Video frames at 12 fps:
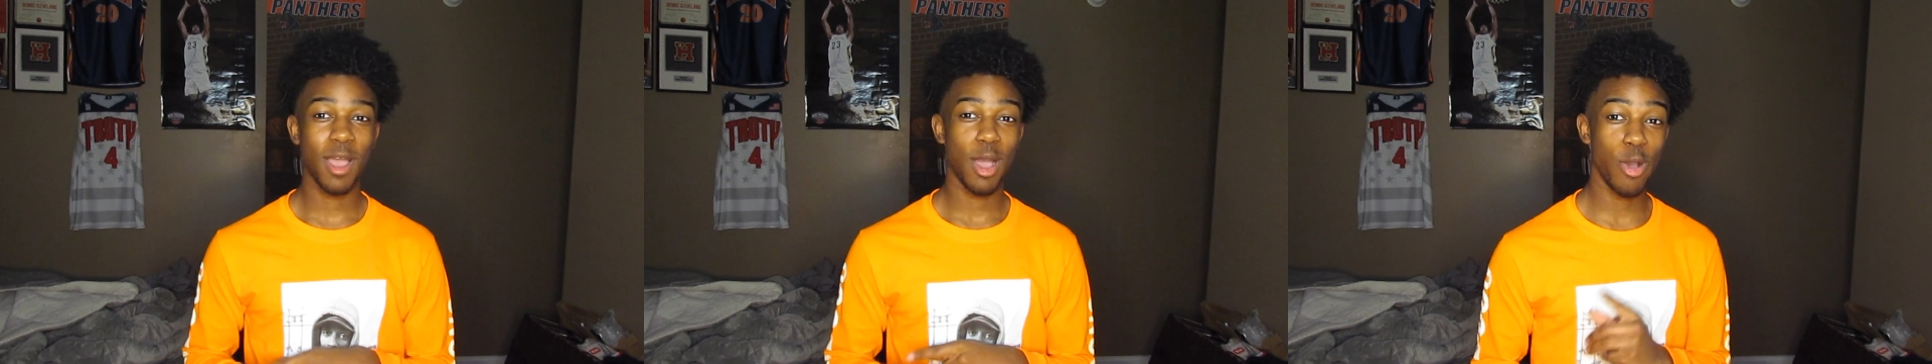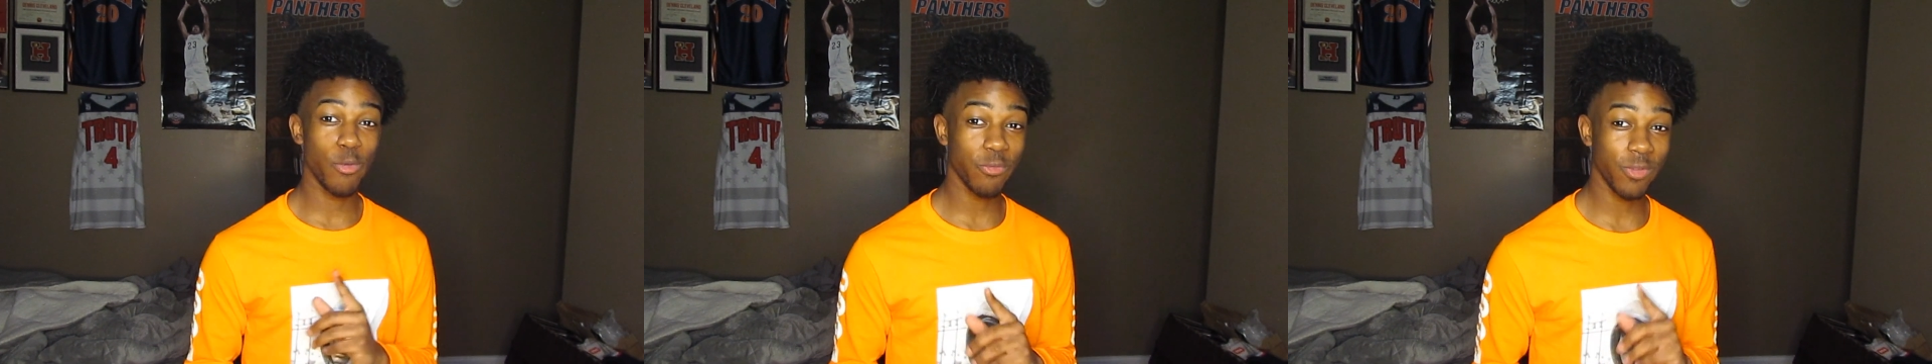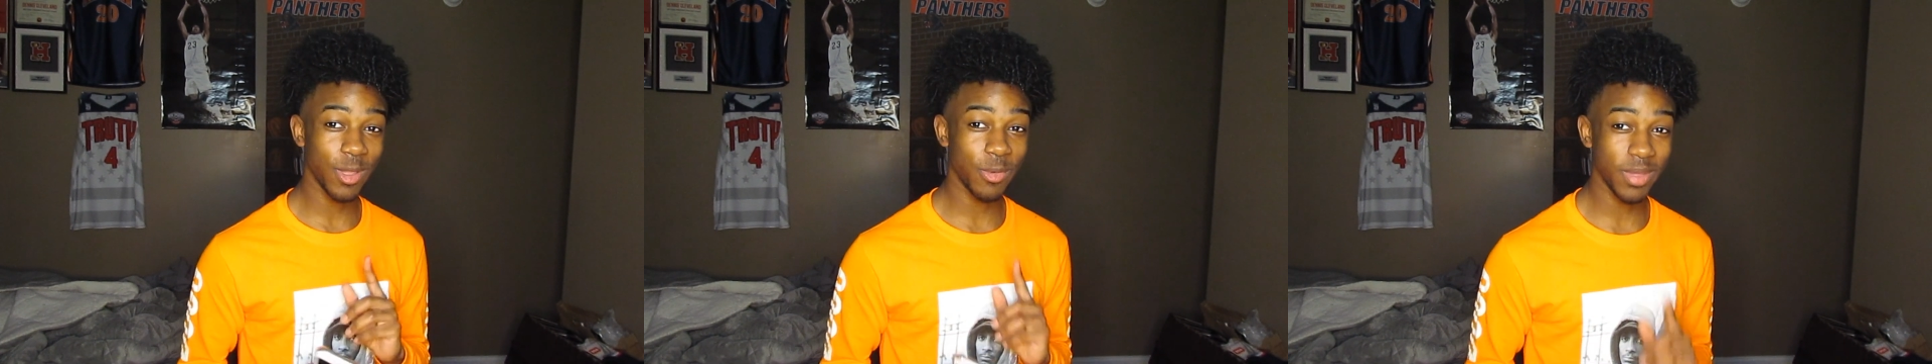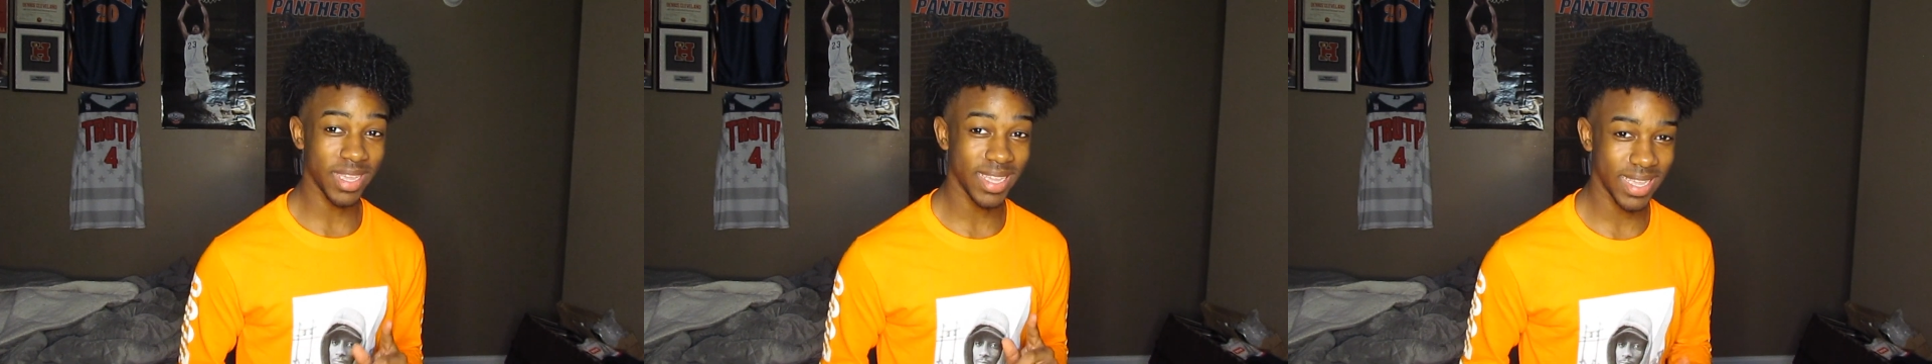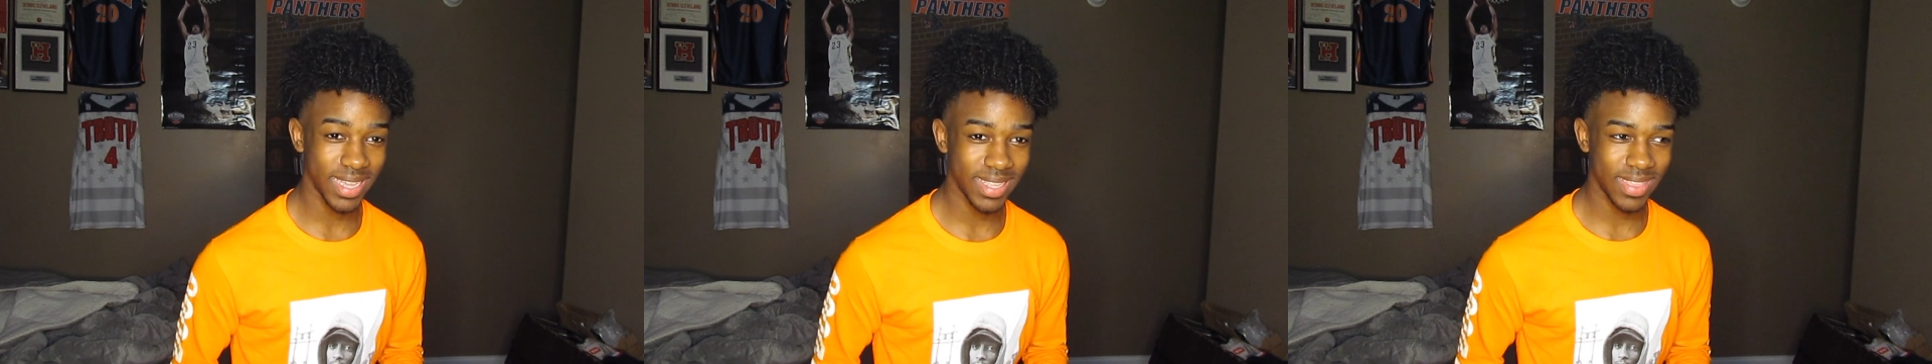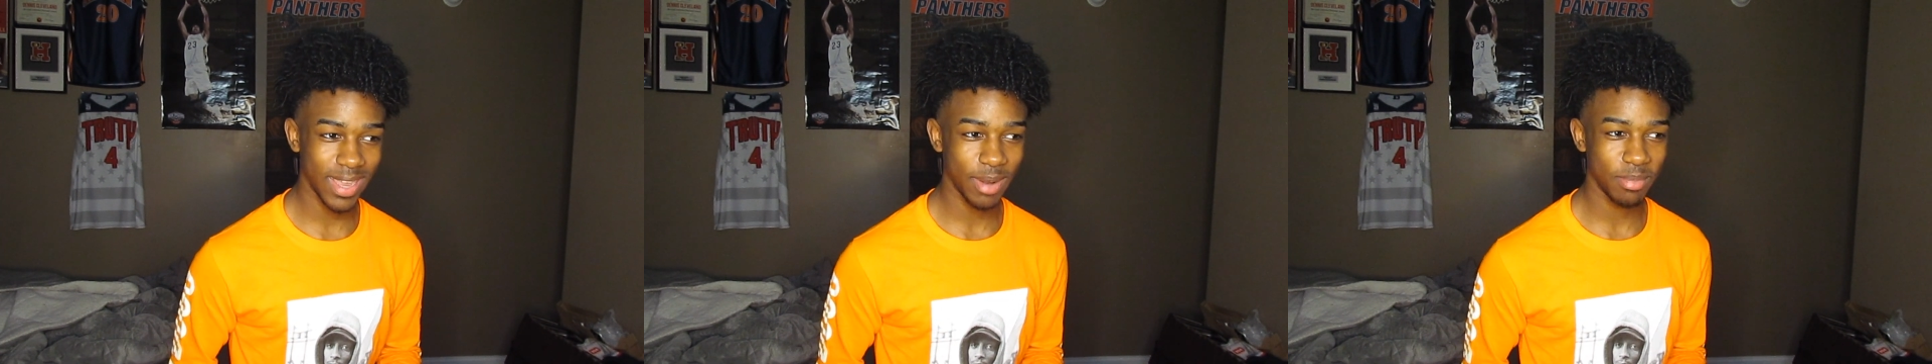Hopefully we can
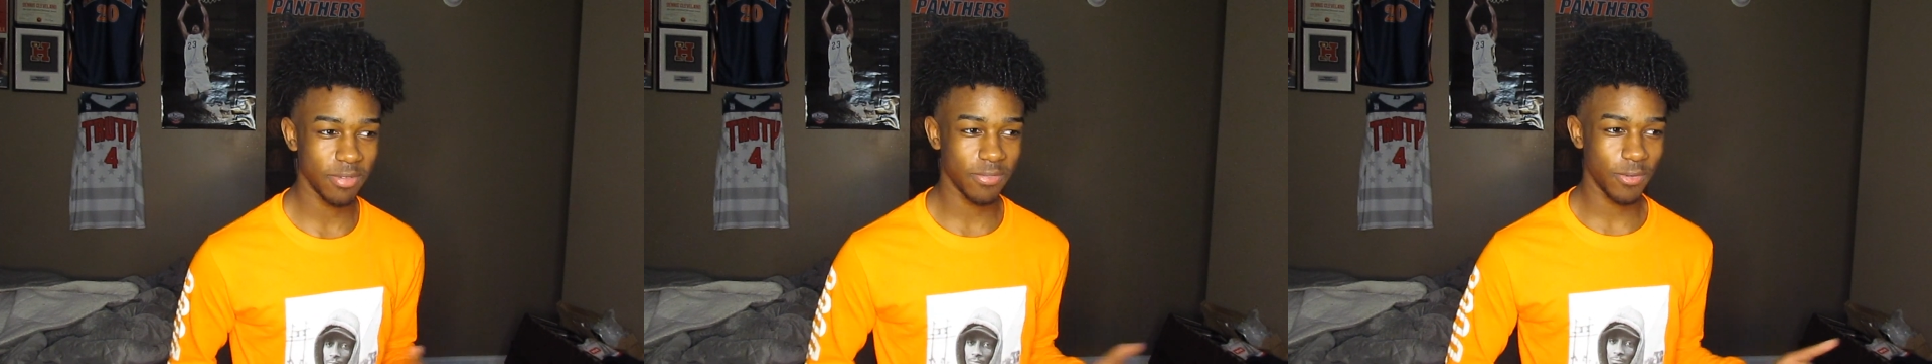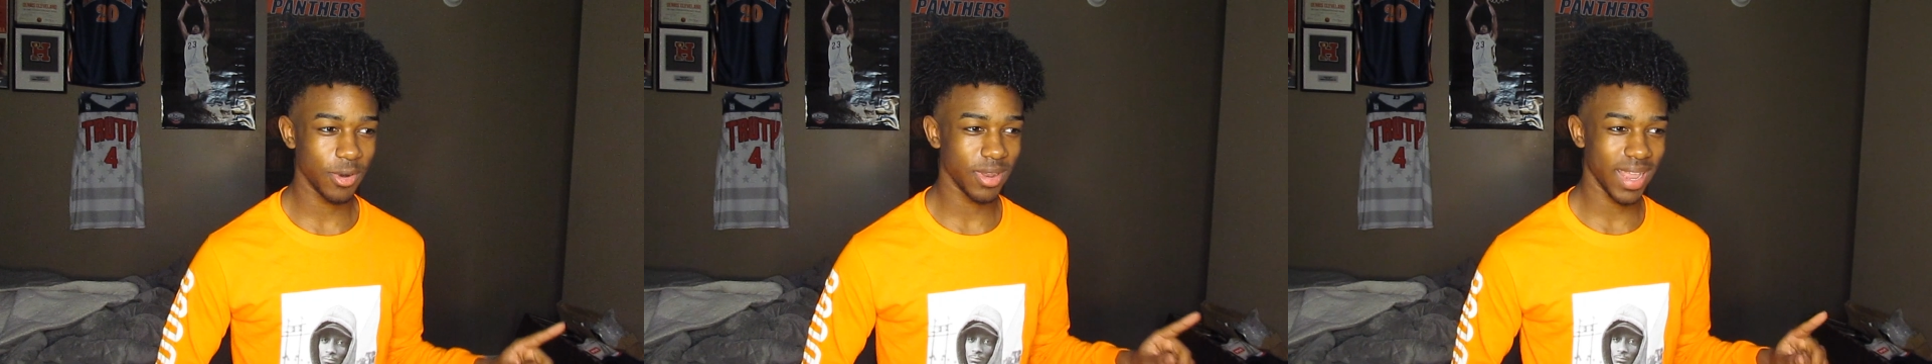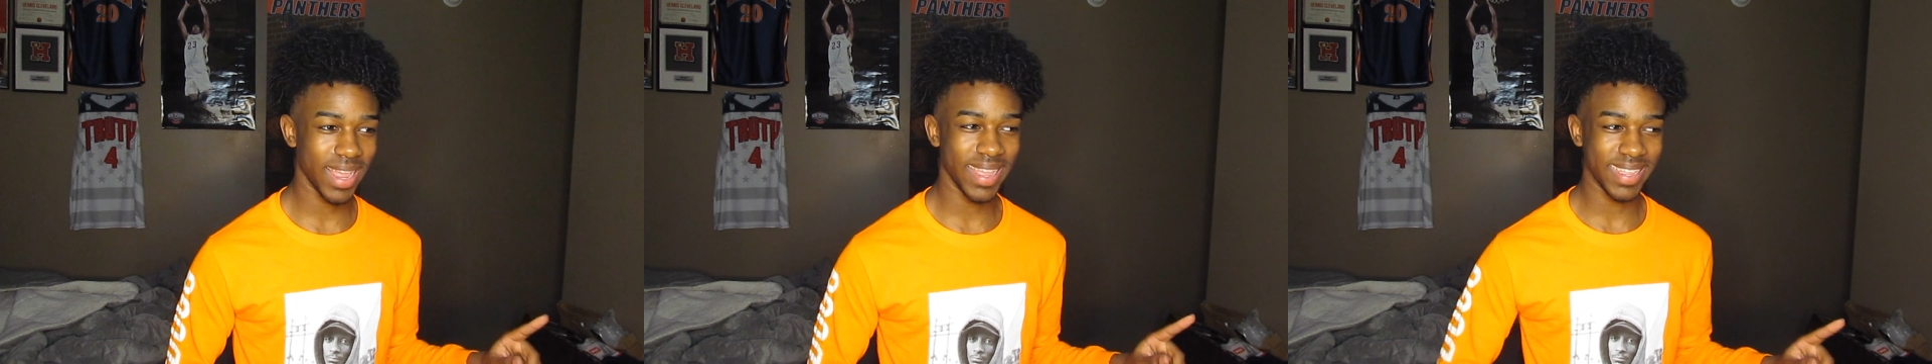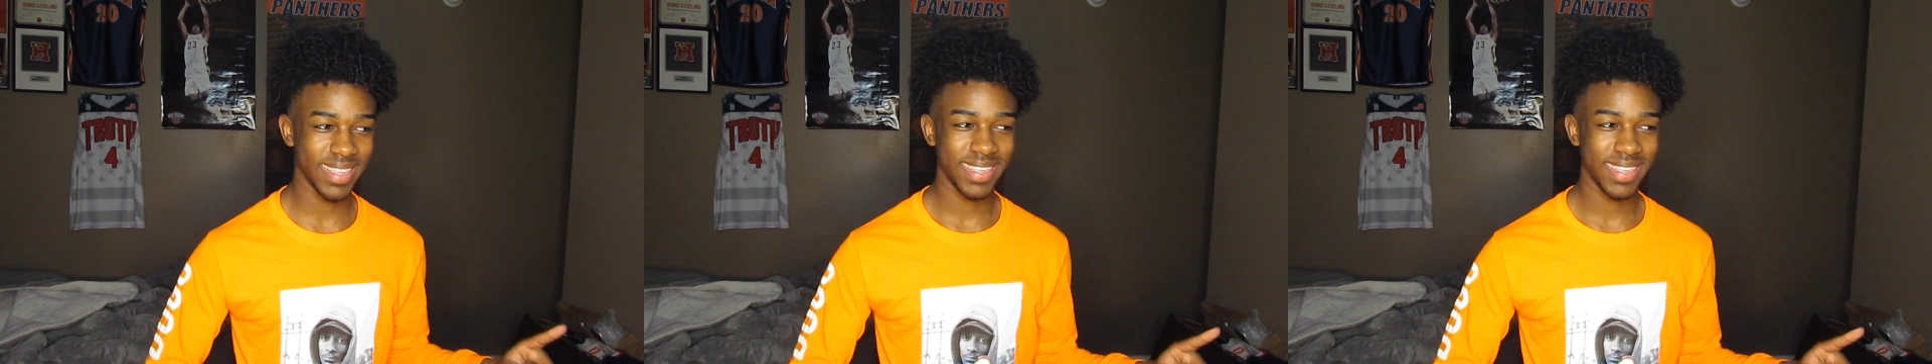get there before like